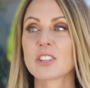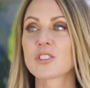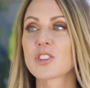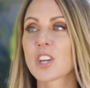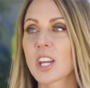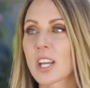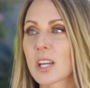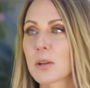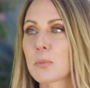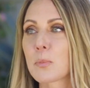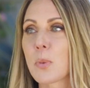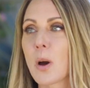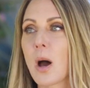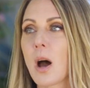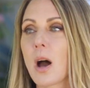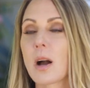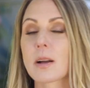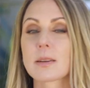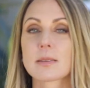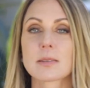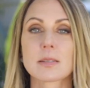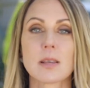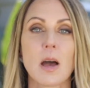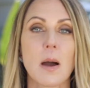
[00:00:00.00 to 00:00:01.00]

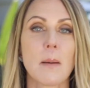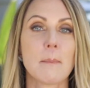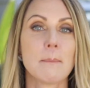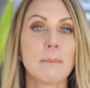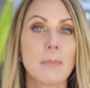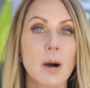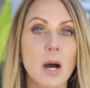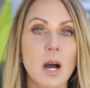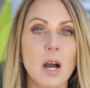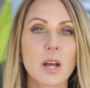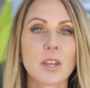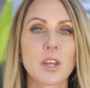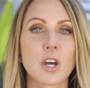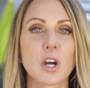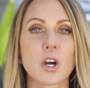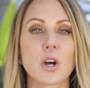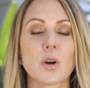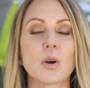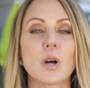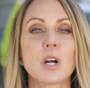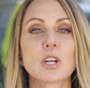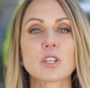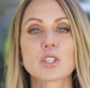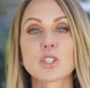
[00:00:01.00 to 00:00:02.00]
Chickenpox,
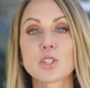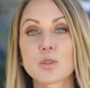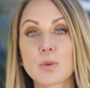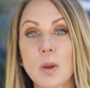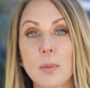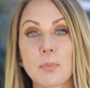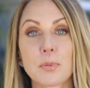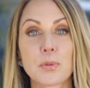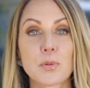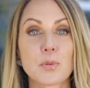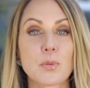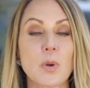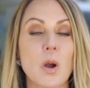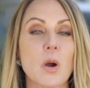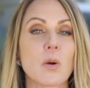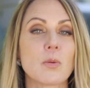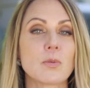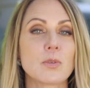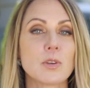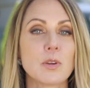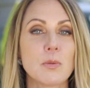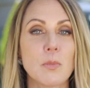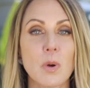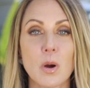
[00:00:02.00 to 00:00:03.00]
mono, strep
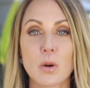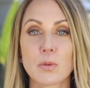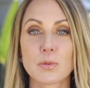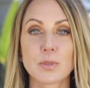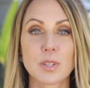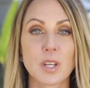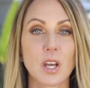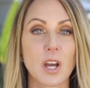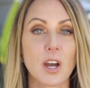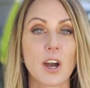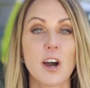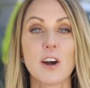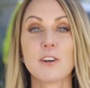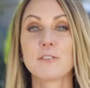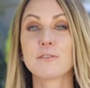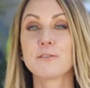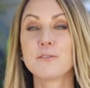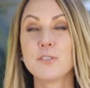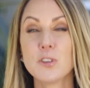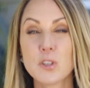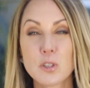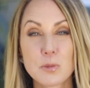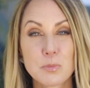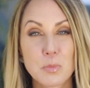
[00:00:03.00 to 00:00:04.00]
throat, pneumonia,
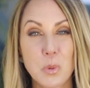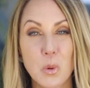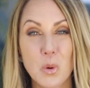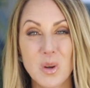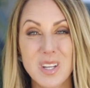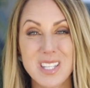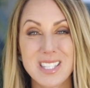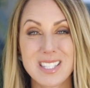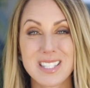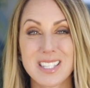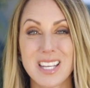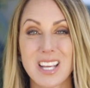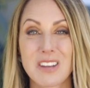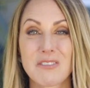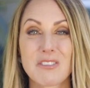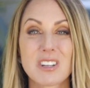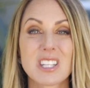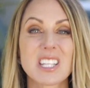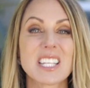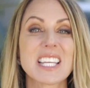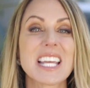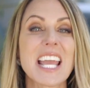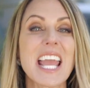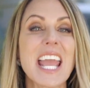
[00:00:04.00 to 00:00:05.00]
food poisoning,
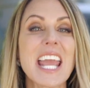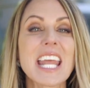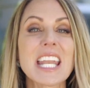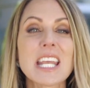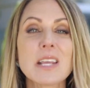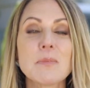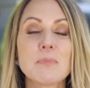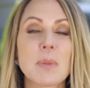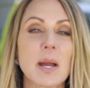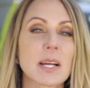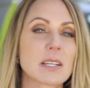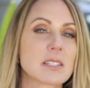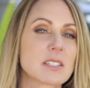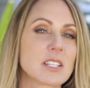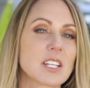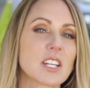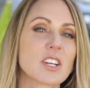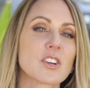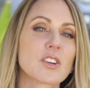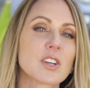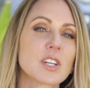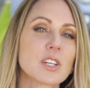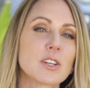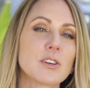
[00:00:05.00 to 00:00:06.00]
really any
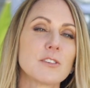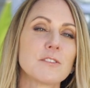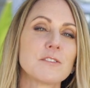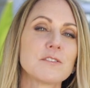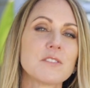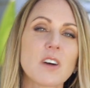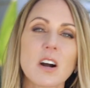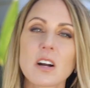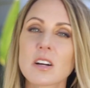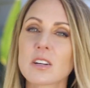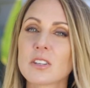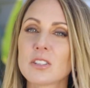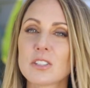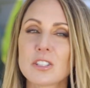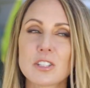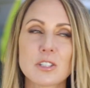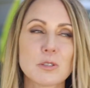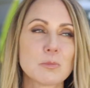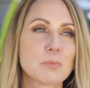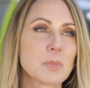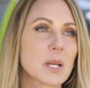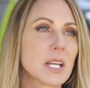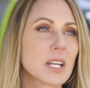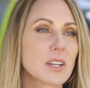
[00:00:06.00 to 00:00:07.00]
bacterial,
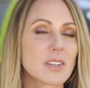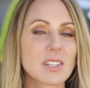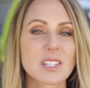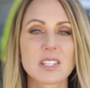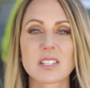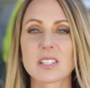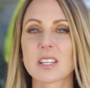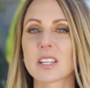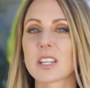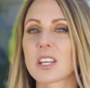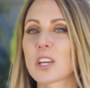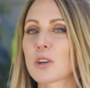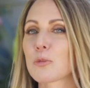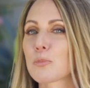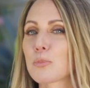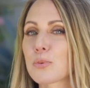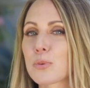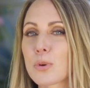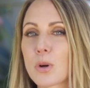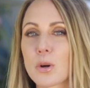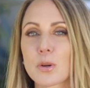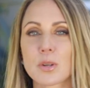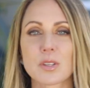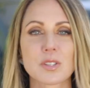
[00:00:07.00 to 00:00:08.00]
fungal, parasitic,
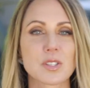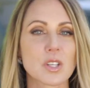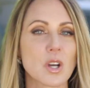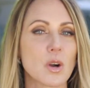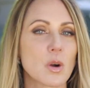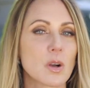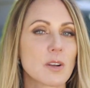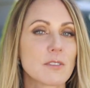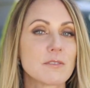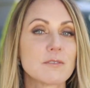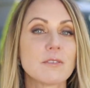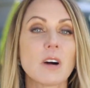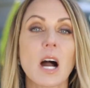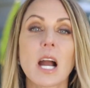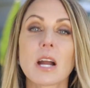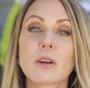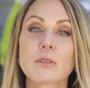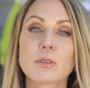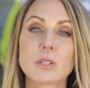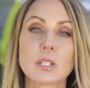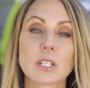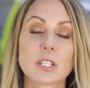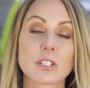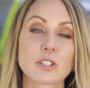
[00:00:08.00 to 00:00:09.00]
protozoa, or
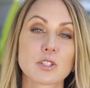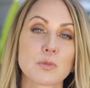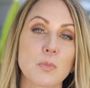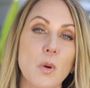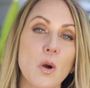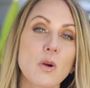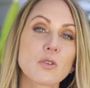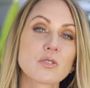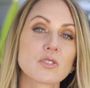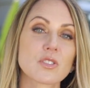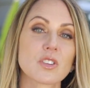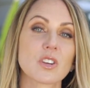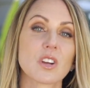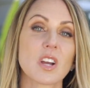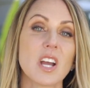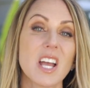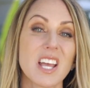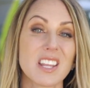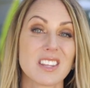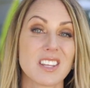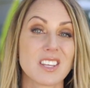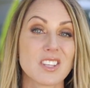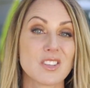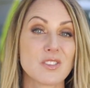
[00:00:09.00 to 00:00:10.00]
viral exposure
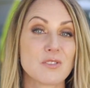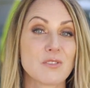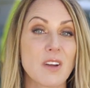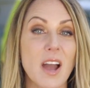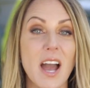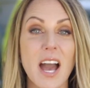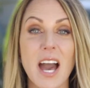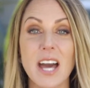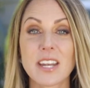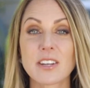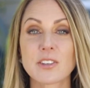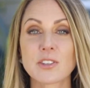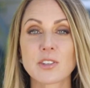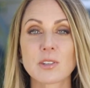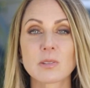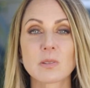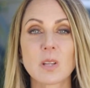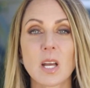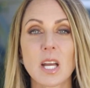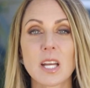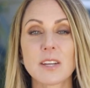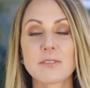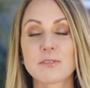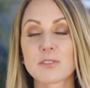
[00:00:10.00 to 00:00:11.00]
that you've had in your
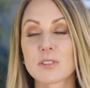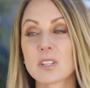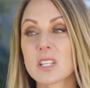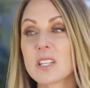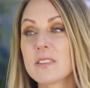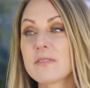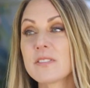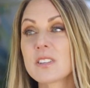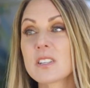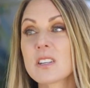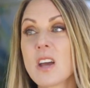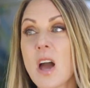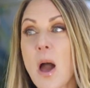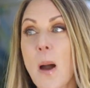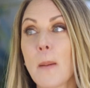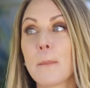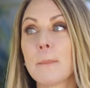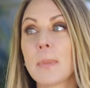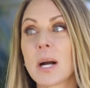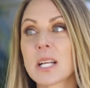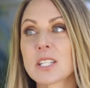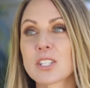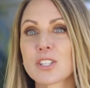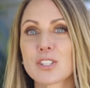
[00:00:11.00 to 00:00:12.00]
life, or even
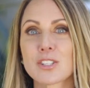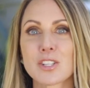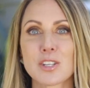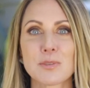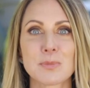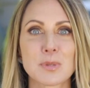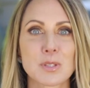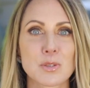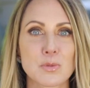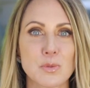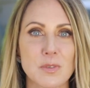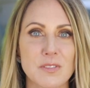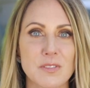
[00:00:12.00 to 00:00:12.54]
Montezuma's